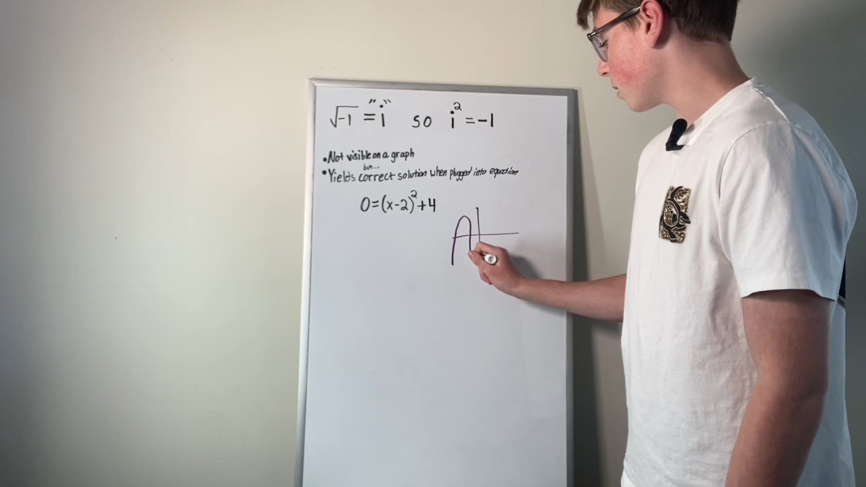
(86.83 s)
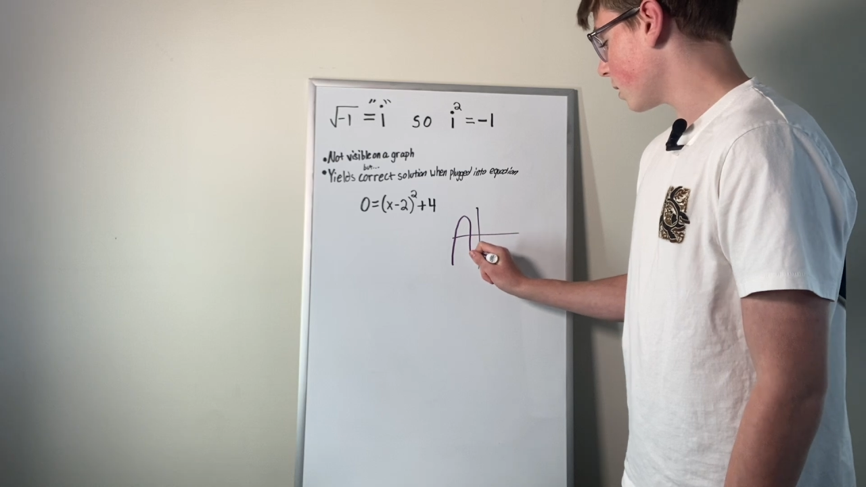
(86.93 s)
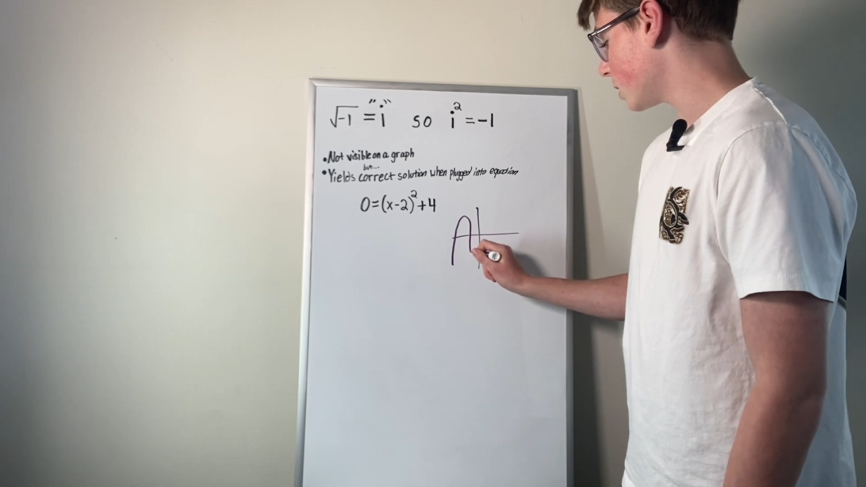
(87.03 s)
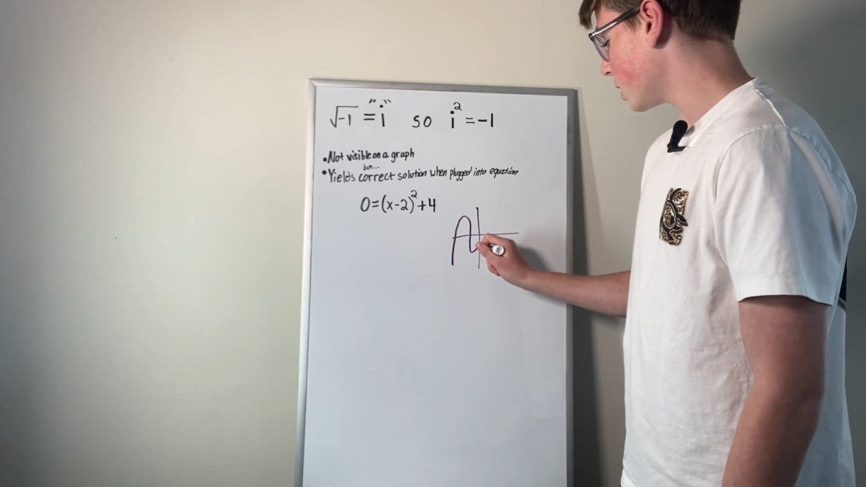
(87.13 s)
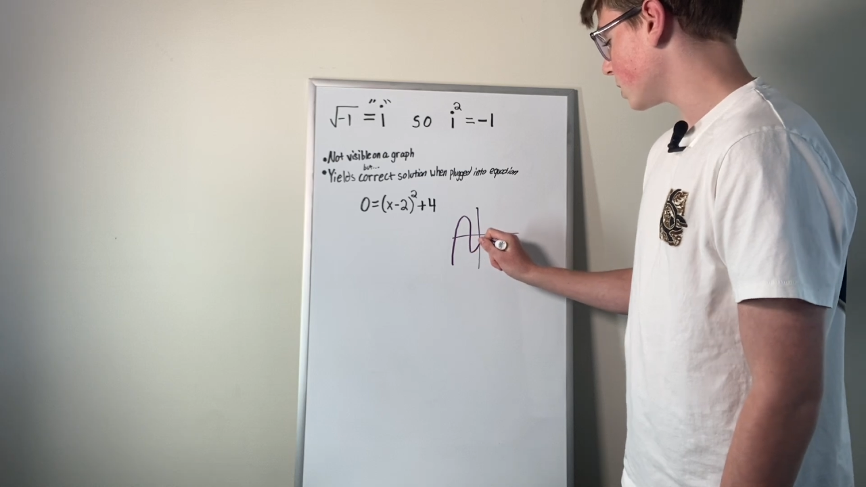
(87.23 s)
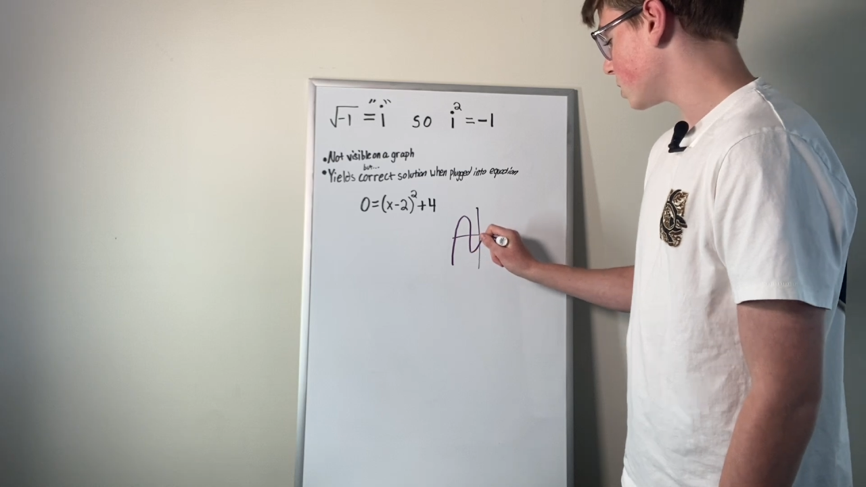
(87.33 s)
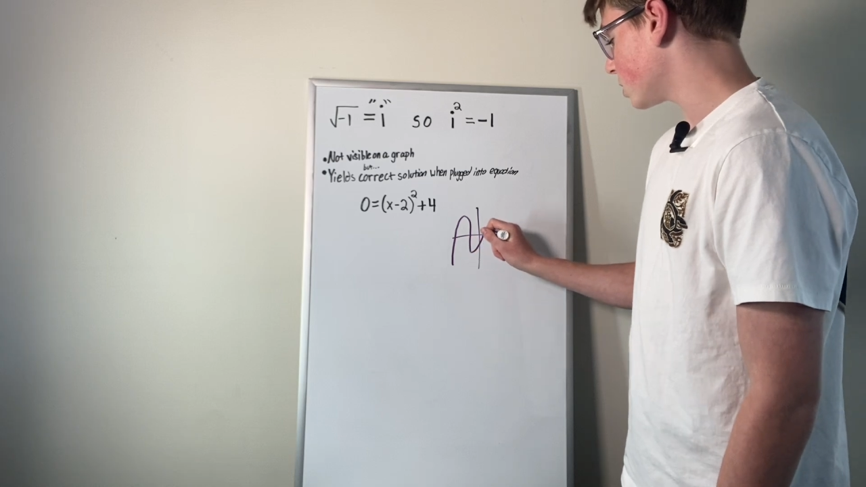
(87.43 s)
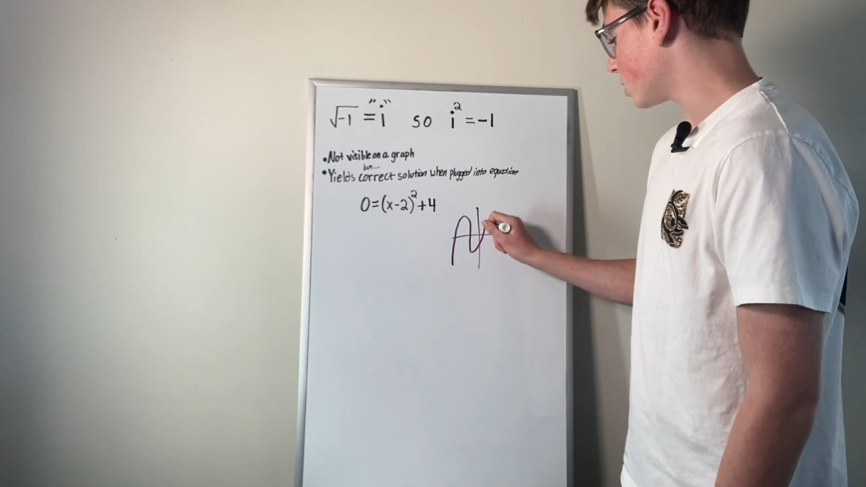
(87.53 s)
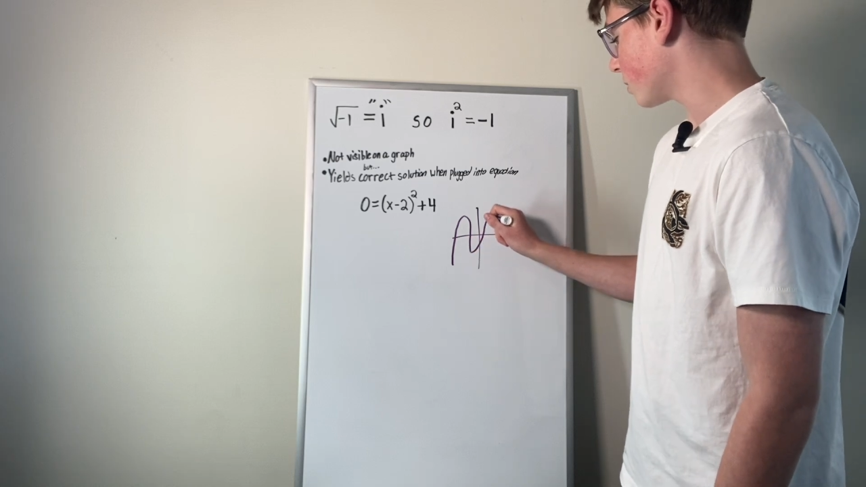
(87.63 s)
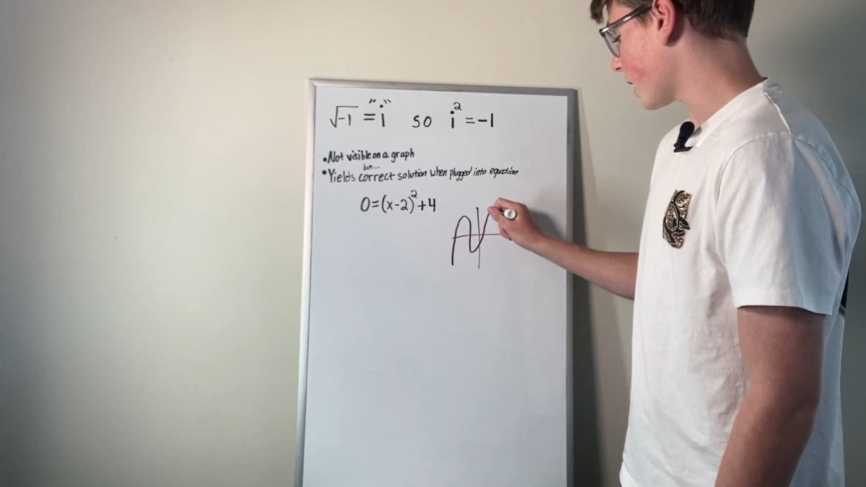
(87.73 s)
that changes
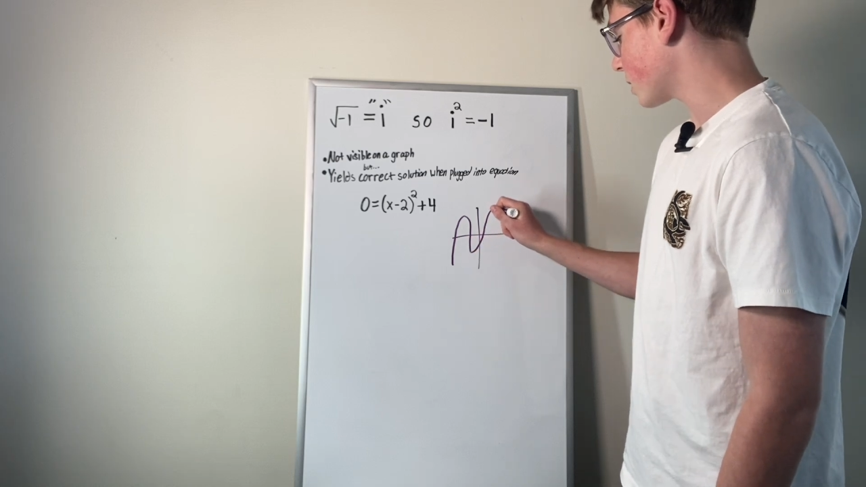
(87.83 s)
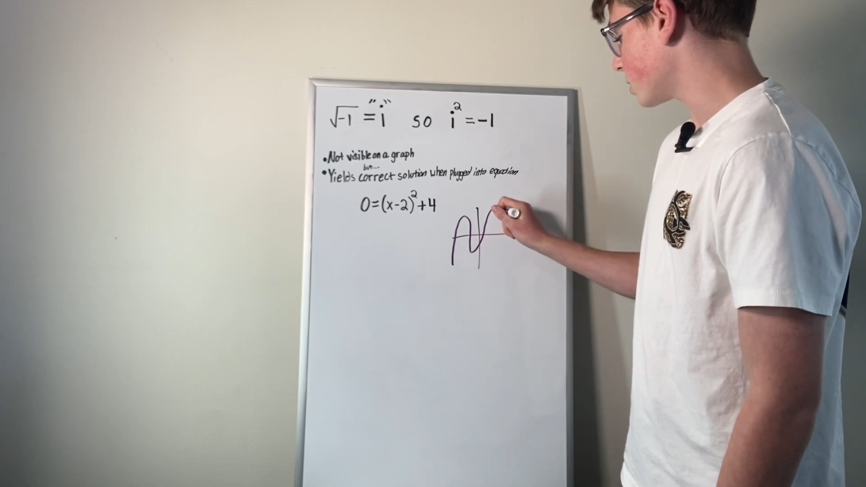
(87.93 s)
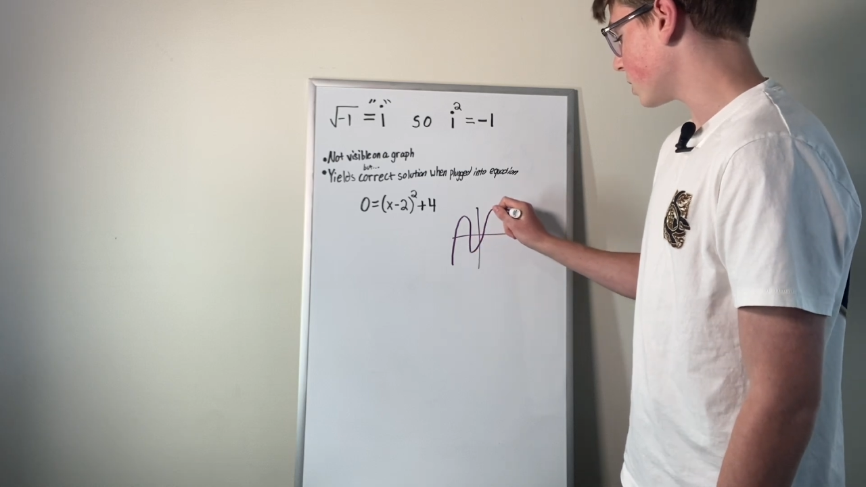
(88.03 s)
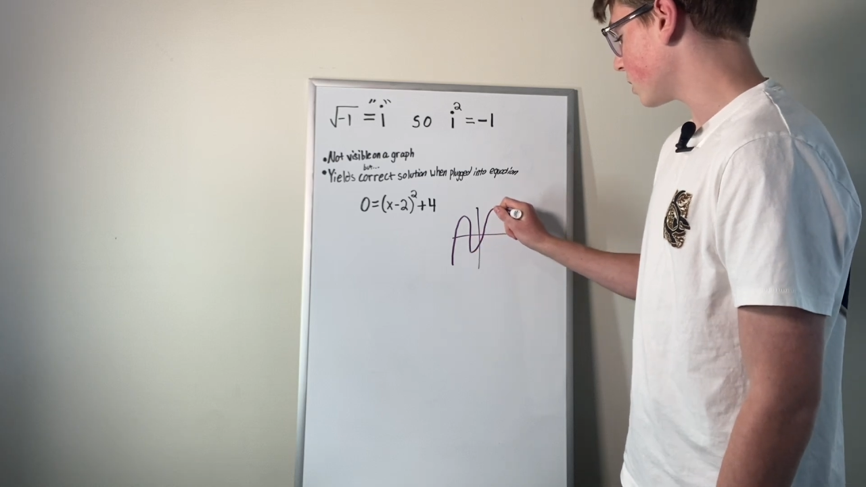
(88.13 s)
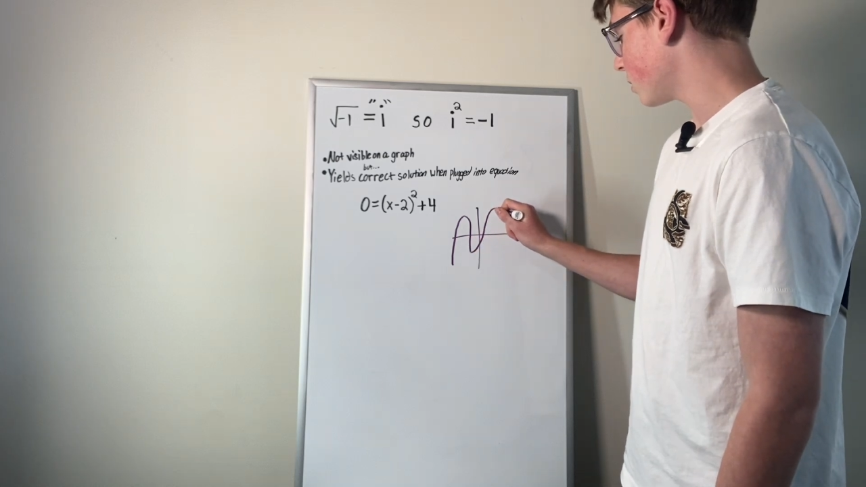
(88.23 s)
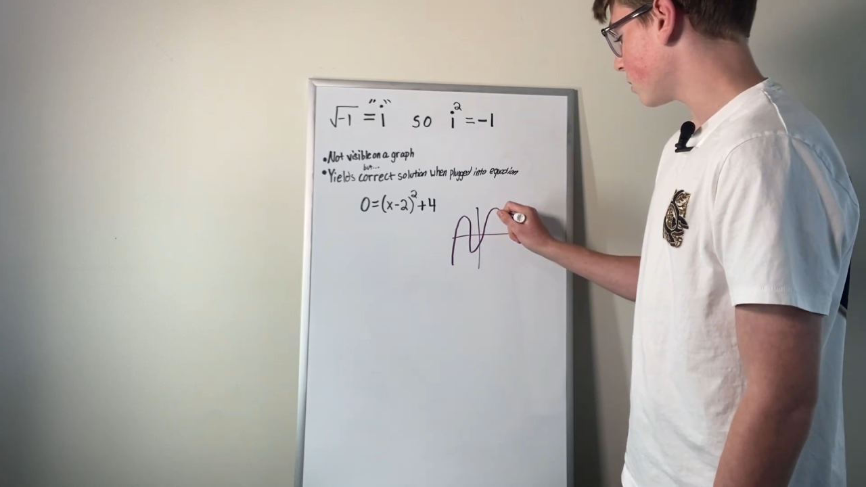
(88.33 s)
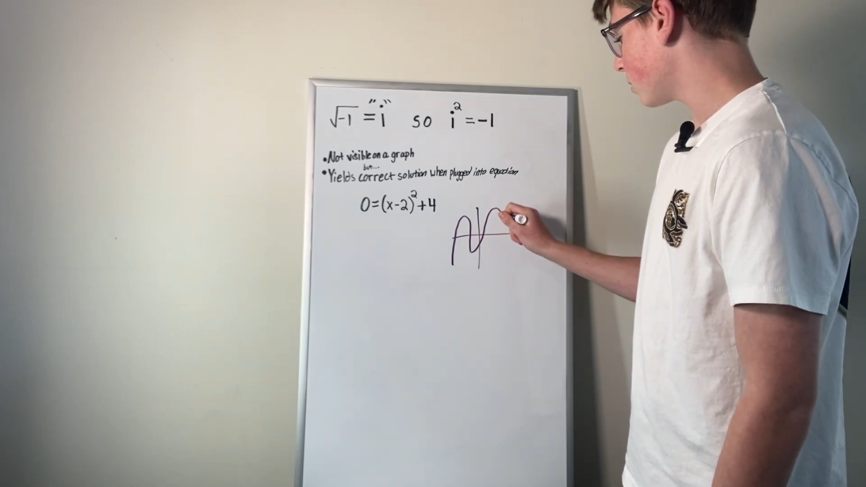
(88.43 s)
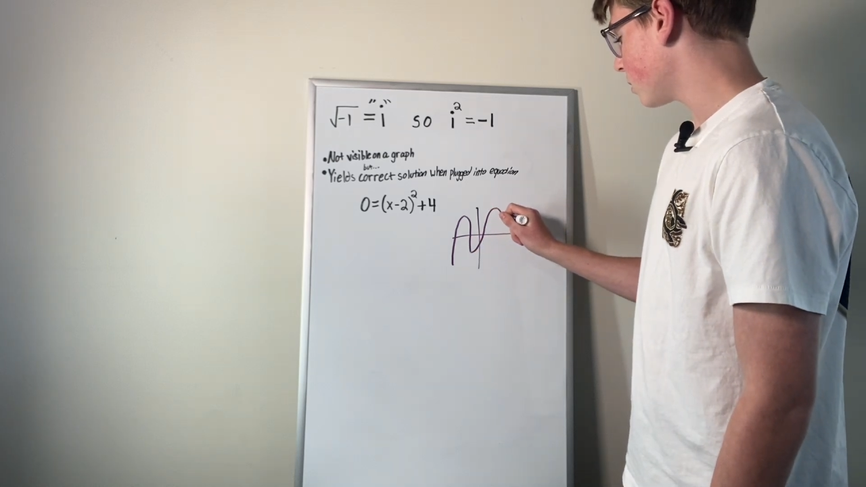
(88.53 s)
direction